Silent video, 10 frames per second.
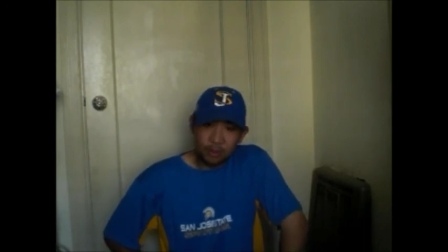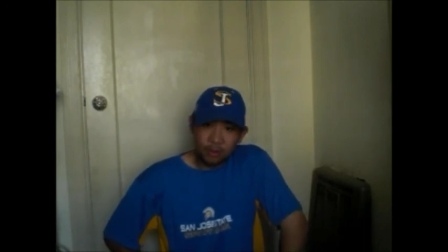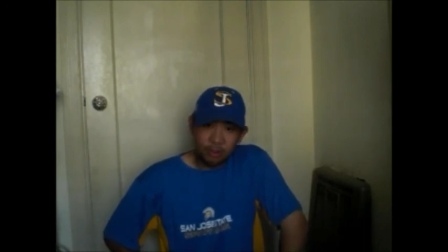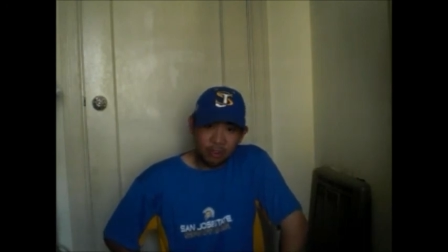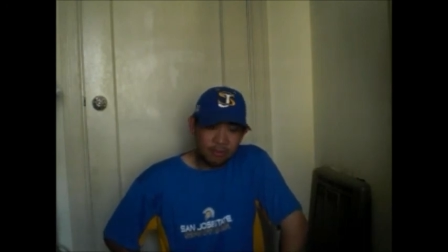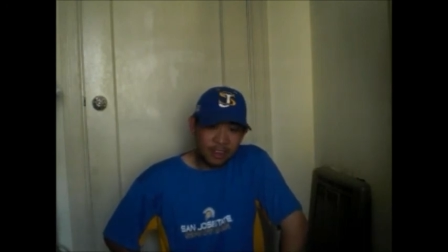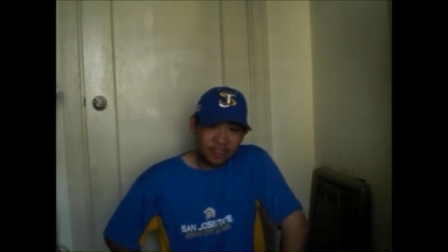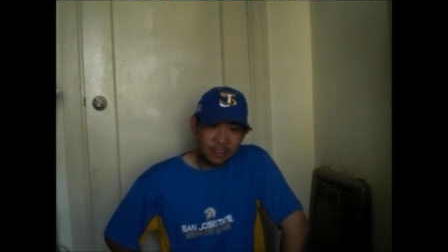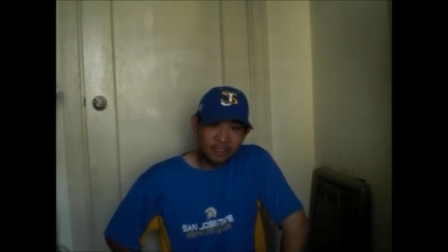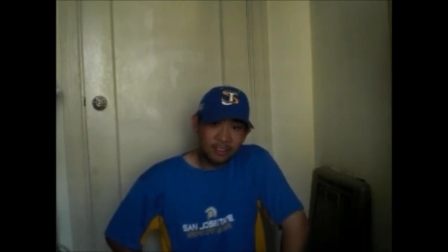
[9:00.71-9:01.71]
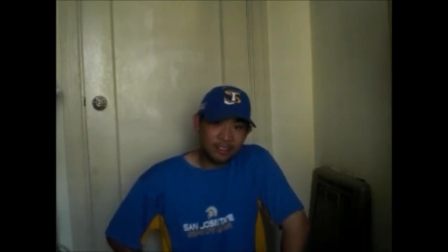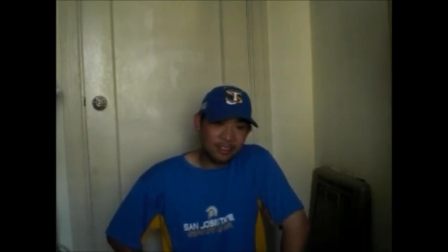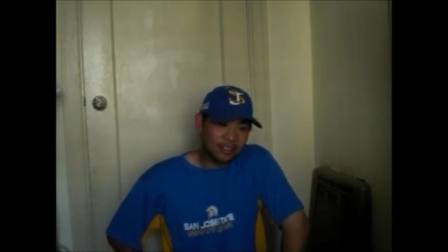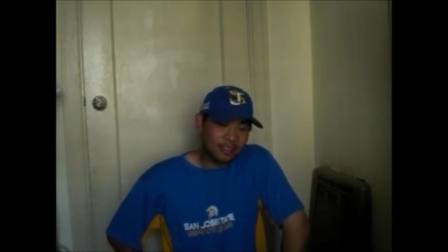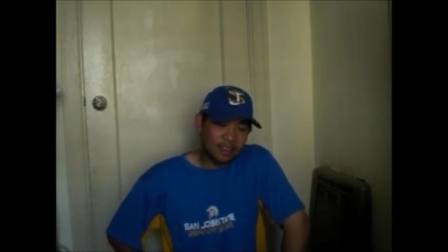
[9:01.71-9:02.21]
the growing pains
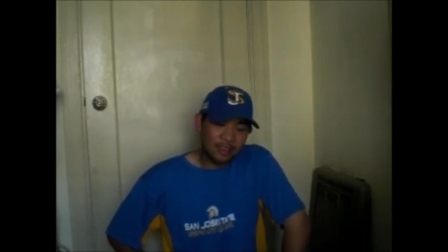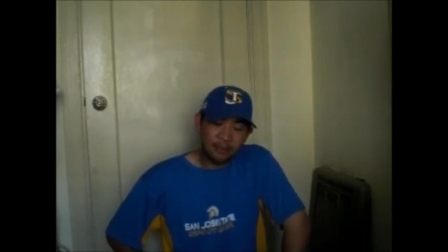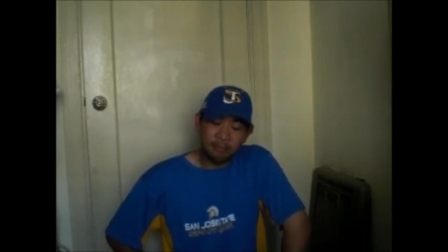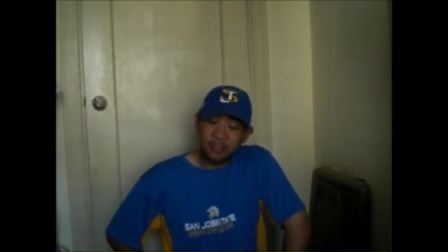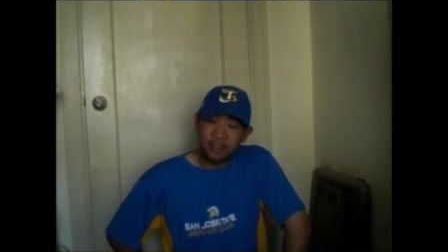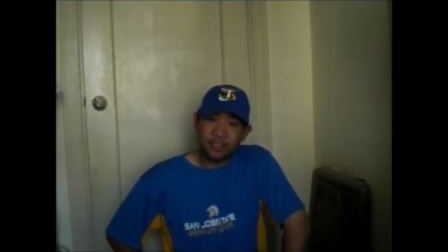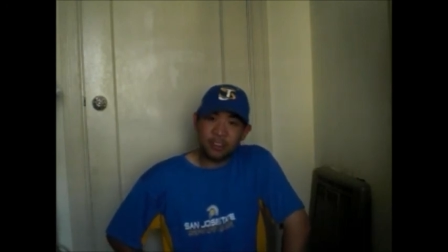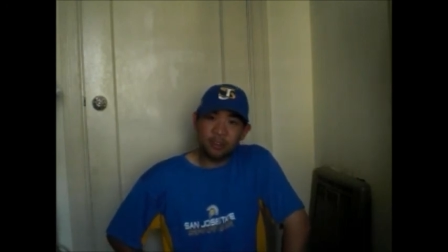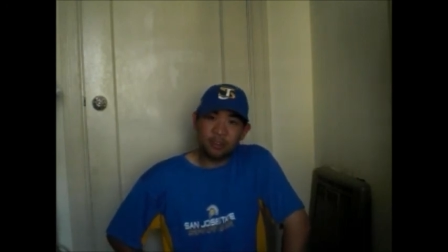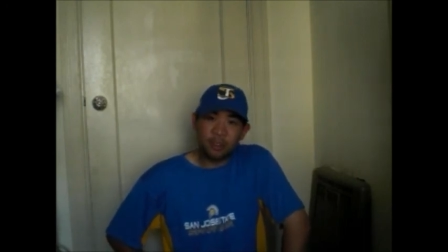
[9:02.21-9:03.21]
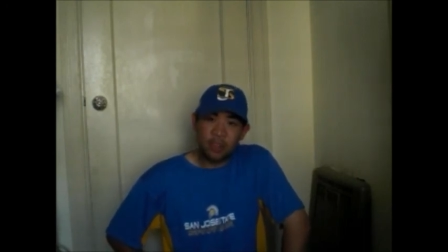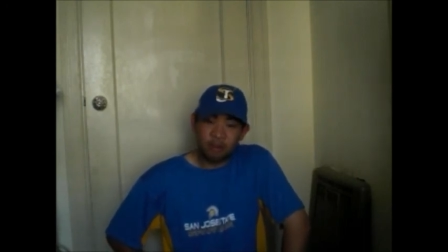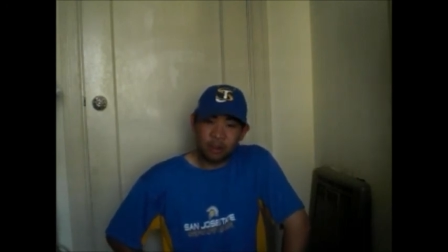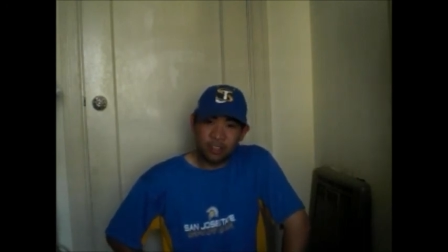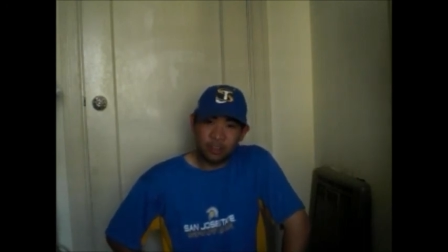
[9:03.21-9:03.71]
uh, this is the year I
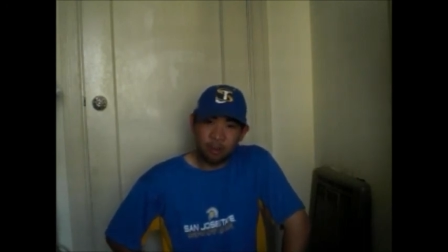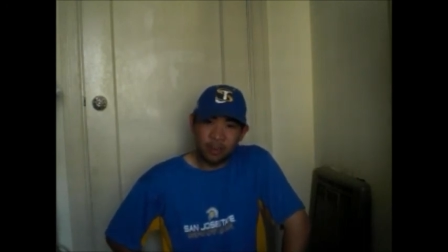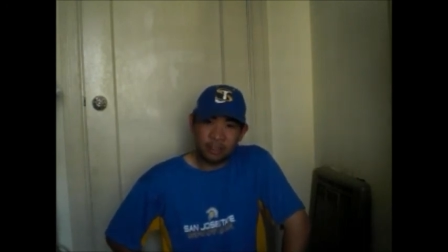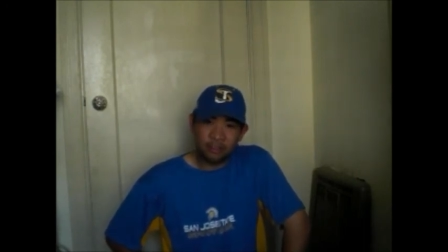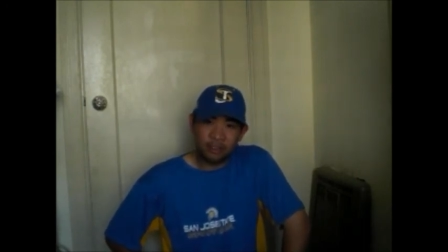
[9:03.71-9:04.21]
want to see a breakout